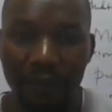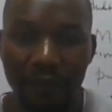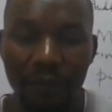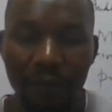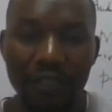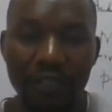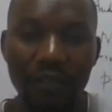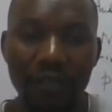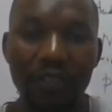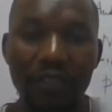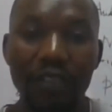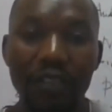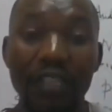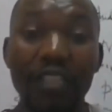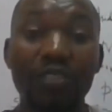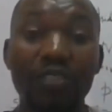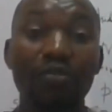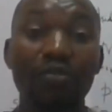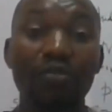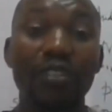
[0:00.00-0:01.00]
information? You
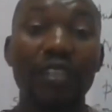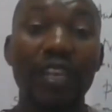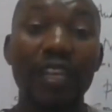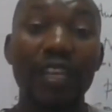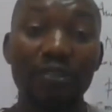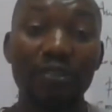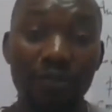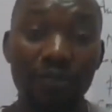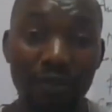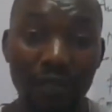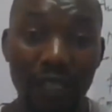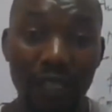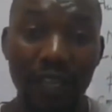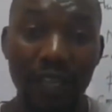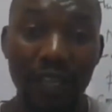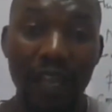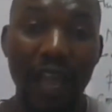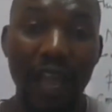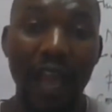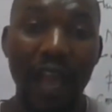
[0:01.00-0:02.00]
need to tell you
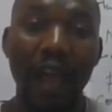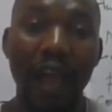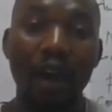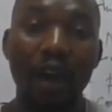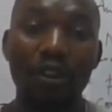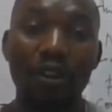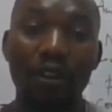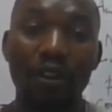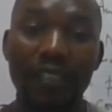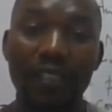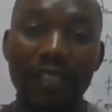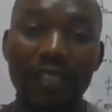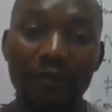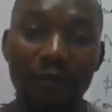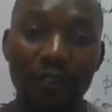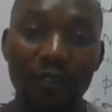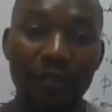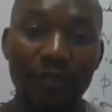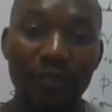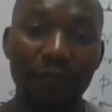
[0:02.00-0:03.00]
how long. Is it
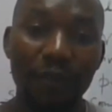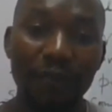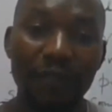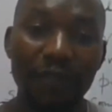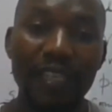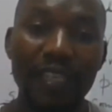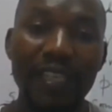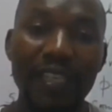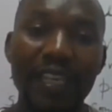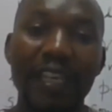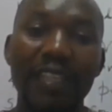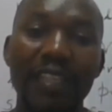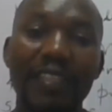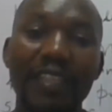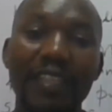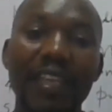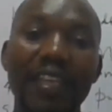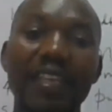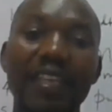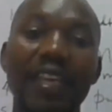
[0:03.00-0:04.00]
for 15 years,
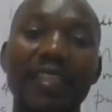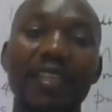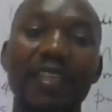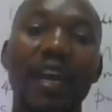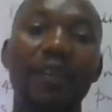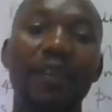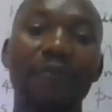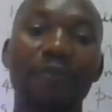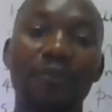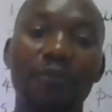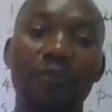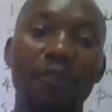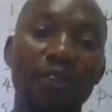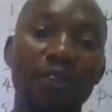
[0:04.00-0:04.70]
10 years, and for